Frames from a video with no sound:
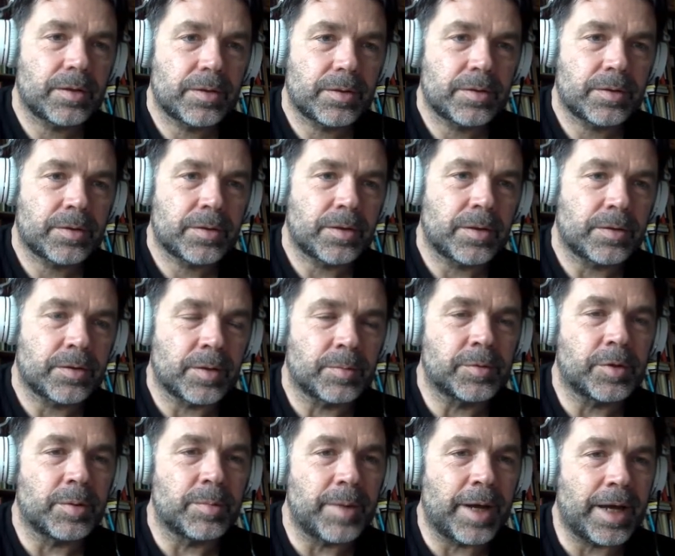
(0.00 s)
some
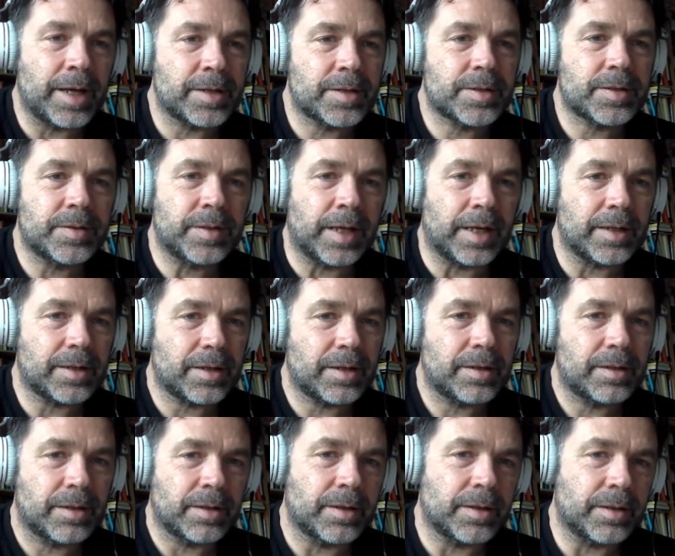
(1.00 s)
commands that,
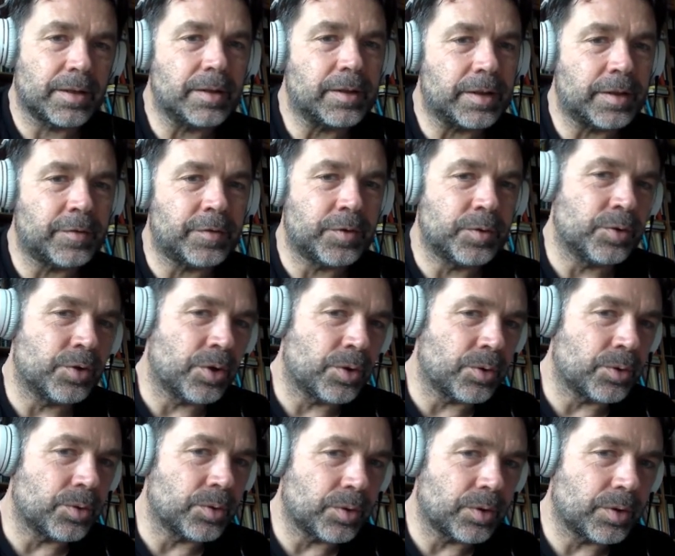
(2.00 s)
if you
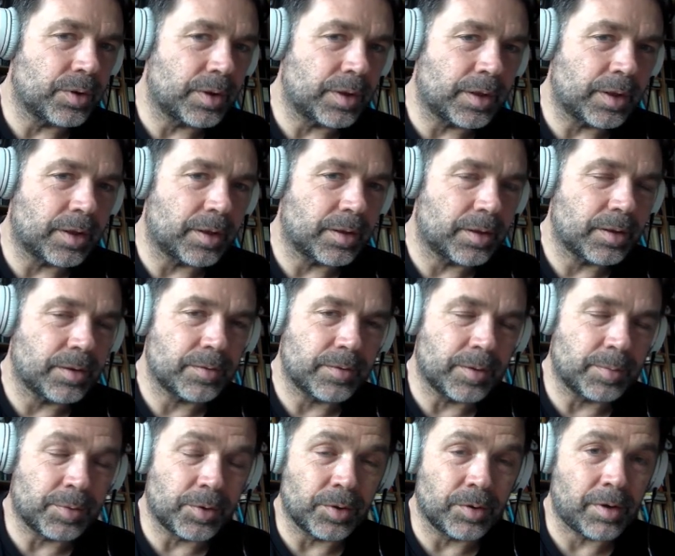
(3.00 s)
know the
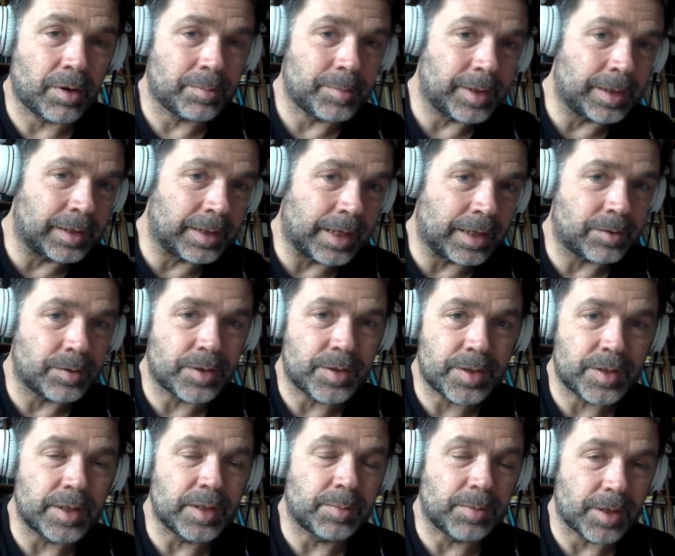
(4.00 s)
programming language
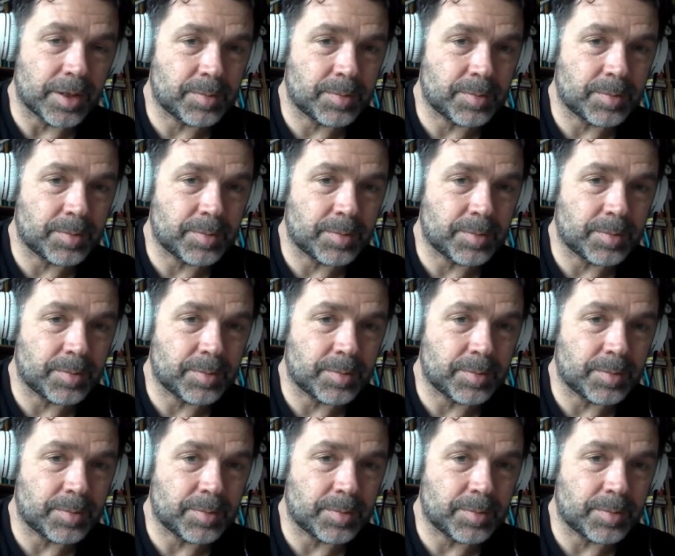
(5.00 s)
C++